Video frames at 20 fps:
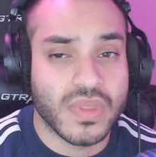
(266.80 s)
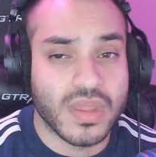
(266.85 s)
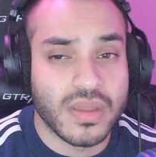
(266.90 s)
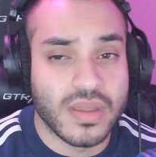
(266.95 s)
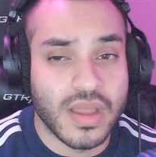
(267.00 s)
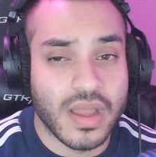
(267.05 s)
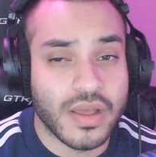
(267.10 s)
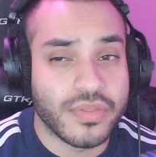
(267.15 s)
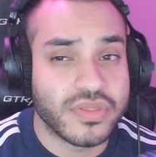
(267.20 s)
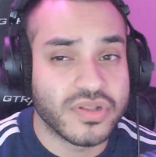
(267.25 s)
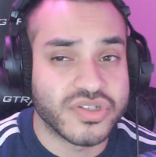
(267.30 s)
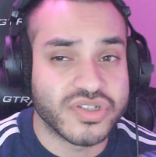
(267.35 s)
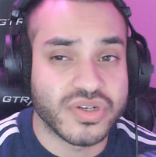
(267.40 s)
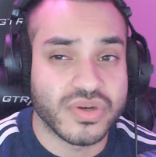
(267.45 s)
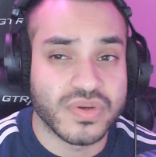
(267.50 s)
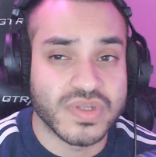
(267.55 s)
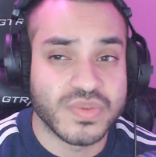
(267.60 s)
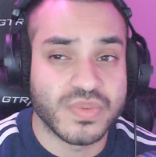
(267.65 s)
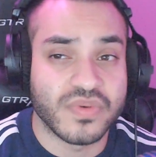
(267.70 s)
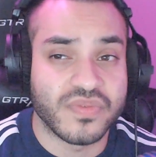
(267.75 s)
Health
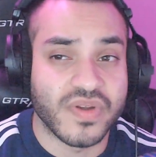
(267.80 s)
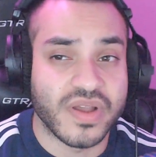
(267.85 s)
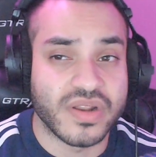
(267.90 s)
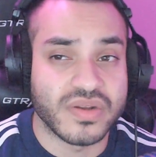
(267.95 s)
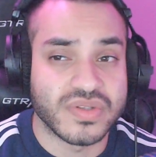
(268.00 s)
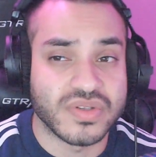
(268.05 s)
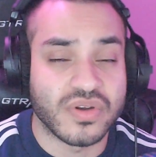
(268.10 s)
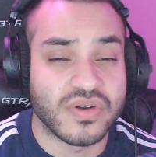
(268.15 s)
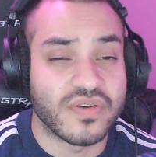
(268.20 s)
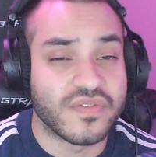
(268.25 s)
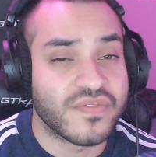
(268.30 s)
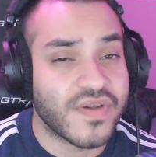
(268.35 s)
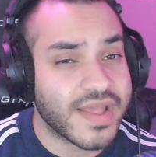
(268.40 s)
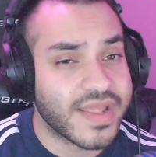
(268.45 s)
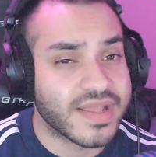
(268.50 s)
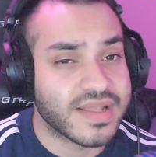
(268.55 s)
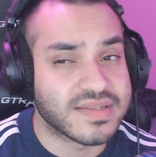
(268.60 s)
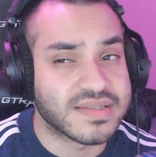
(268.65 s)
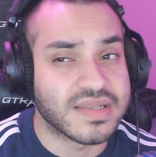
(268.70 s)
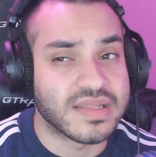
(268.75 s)
insurance providers are a
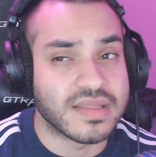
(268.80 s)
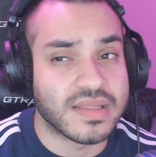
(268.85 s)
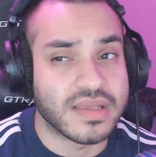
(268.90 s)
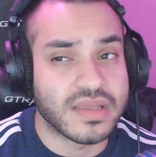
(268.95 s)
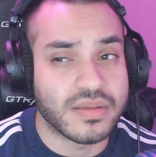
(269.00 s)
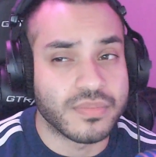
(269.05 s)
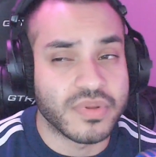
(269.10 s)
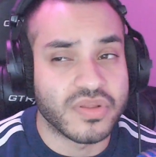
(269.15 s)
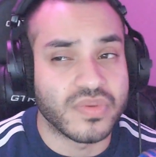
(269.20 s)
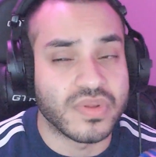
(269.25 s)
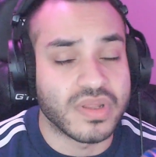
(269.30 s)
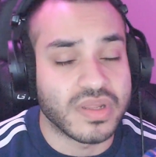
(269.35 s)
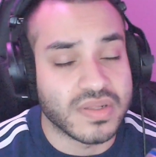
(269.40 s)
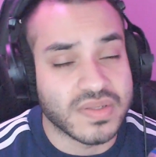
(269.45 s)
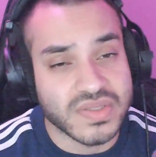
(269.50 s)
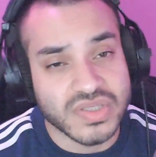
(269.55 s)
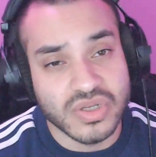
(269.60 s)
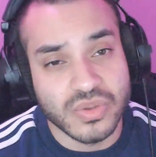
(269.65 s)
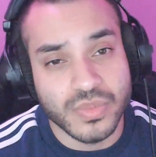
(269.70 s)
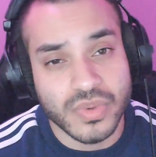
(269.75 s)
financing link between
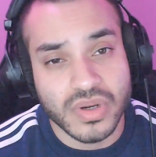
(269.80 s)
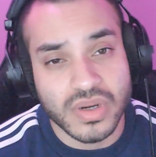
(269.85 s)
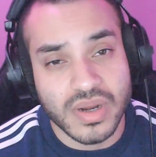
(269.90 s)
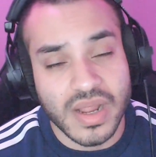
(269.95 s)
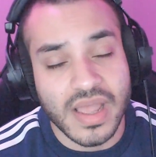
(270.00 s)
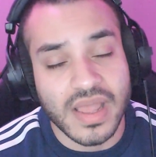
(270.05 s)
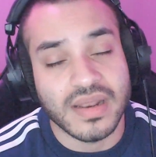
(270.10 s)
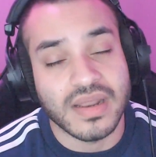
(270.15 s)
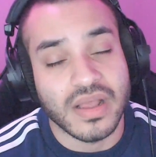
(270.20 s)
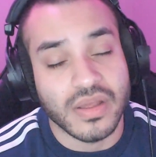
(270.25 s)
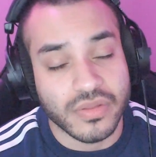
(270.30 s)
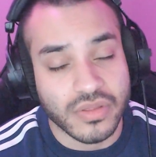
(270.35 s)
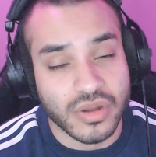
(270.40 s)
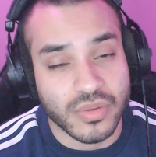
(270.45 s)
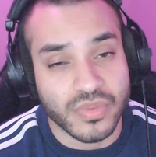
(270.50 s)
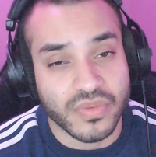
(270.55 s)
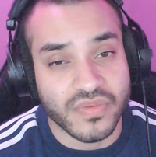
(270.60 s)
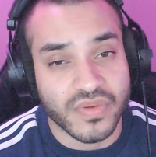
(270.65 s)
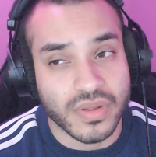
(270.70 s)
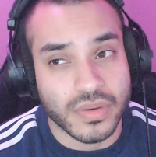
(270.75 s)
consumer and healthcare
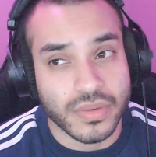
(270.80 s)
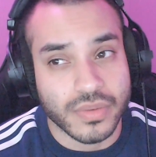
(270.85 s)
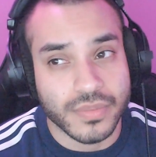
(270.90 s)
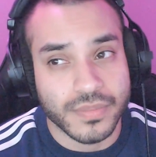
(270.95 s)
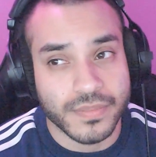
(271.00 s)
provider.